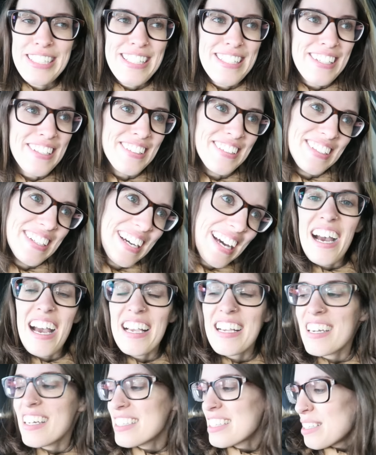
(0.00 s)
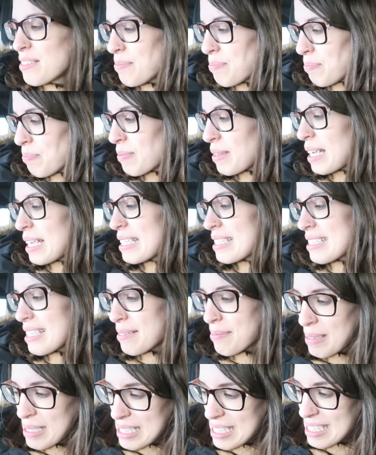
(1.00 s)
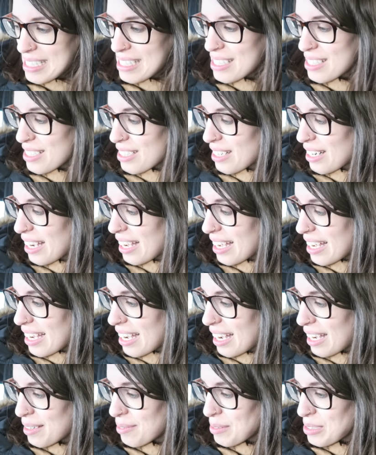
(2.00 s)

So I got the things that my sister uh,